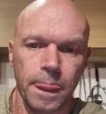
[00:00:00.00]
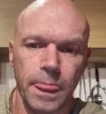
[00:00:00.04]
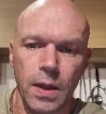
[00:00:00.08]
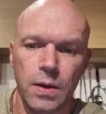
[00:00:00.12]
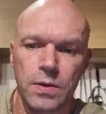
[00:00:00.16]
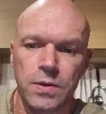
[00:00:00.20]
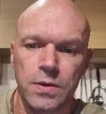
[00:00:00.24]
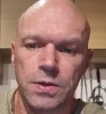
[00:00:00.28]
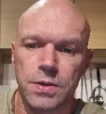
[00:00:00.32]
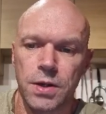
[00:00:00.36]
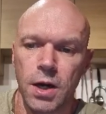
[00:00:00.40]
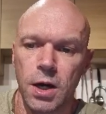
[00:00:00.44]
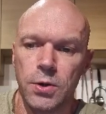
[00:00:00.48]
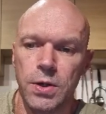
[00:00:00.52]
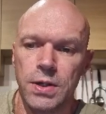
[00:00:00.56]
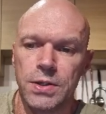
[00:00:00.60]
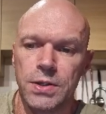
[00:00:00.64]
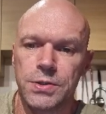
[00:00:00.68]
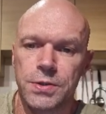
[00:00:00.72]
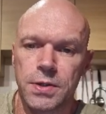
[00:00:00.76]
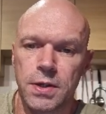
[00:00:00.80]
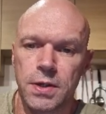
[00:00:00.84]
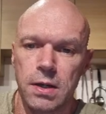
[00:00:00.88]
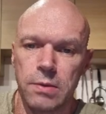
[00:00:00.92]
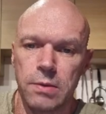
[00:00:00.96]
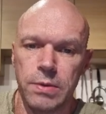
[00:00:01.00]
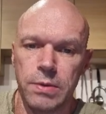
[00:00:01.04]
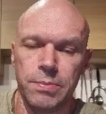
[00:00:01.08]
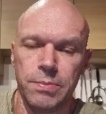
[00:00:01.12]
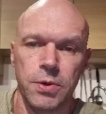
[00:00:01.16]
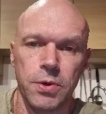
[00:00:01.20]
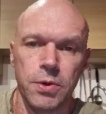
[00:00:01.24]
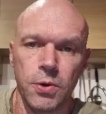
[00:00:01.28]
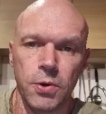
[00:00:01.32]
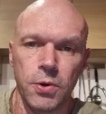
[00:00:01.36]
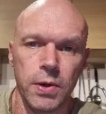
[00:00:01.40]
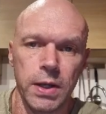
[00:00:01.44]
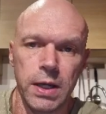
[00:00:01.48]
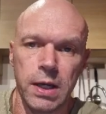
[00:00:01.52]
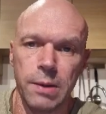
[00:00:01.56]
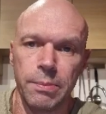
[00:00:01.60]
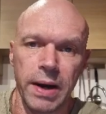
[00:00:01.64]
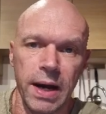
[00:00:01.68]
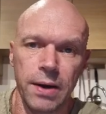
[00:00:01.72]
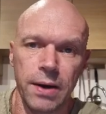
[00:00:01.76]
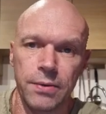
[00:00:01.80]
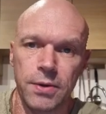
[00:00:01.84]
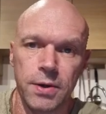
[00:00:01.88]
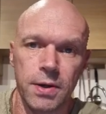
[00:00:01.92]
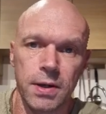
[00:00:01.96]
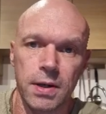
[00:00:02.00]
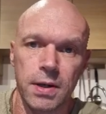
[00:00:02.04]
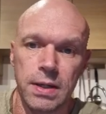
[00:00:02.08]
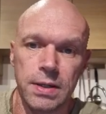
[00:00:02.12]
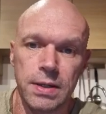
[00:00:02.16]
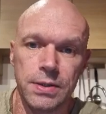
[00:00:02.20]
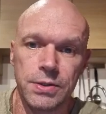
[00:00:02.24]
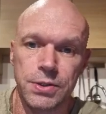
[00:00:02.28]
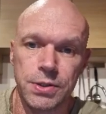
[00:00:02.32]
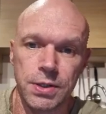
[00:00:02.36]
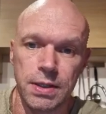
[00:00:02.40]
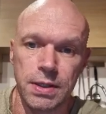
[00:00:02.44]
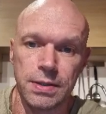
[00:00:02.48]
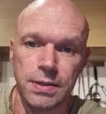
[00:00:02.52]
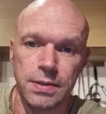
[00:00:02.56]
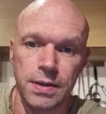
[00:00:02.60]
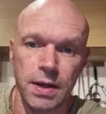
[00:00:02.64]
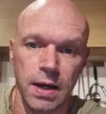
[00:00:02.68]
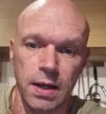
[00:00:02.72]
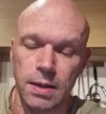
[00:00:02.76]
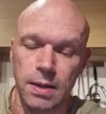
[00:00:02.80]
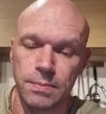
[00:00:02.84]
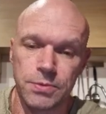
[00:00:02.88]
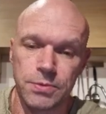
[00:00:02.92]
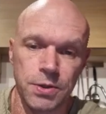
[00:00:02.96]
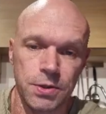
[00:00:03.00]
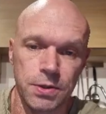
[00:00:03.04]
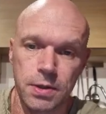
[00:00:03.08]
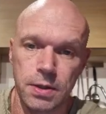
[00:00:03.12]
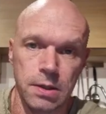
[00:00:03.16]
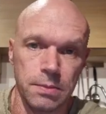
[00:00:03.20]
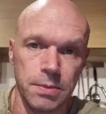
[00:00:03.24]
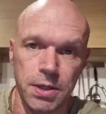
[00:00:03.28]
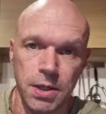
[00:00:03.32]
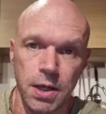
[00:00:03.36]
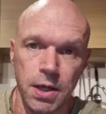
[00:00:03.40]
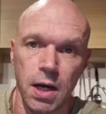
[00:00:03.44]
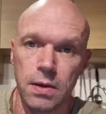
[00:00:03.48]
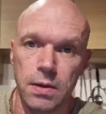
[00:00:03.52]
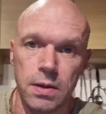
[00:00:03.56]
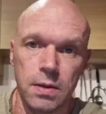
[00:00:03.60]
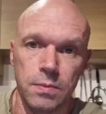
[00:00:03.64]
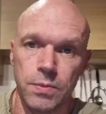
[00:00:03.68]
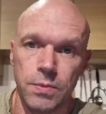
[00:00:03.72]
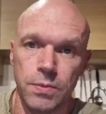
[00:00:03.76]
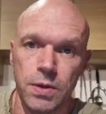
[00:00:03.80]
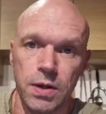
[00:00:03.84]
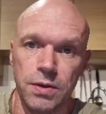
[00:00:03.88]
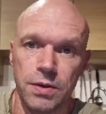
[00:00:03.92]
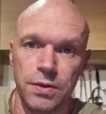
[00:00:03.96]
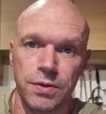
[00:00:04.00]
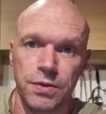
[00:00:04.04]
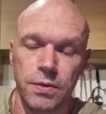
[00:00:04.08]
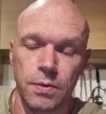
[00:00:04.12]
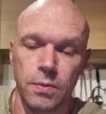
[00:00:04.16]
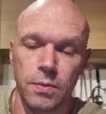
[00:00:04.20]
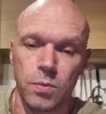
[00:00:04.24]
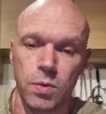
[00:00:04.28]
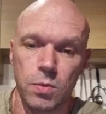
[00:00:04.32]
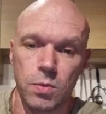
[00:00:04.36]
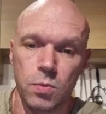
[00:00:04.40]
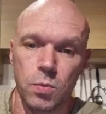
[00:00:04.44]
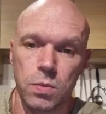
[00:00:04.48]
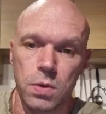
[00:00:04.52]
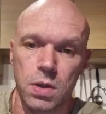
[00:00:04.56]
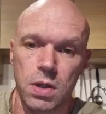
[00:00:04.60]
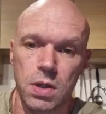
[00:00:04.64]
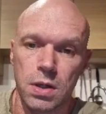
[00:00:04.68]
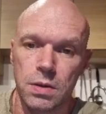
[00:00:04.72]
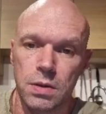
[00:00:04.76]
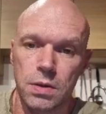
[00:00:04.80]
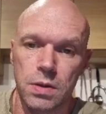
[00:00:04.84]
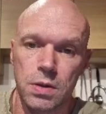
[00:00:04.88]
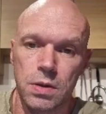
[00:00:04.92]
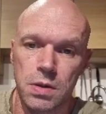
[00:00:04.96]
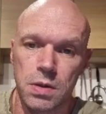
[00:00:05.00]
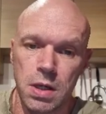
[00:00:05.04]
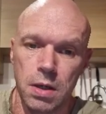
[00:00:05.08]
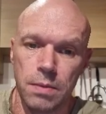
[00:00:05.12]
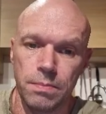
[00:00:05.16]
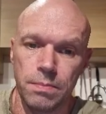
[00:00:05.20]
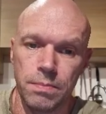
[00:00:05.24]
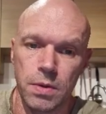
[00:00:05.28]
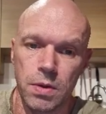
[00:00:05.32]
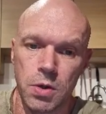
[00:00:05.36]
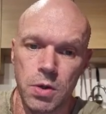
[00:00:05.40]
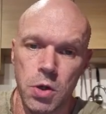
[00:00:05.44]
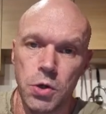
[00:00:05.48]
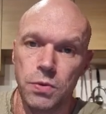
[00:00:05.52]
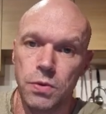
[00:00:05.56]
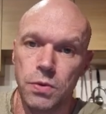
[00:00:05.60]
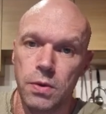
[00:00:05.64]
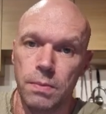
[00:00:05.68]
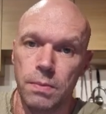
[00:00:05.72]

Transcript: So it's going to be purely about the clean sheet, and I'm just going to be going with who the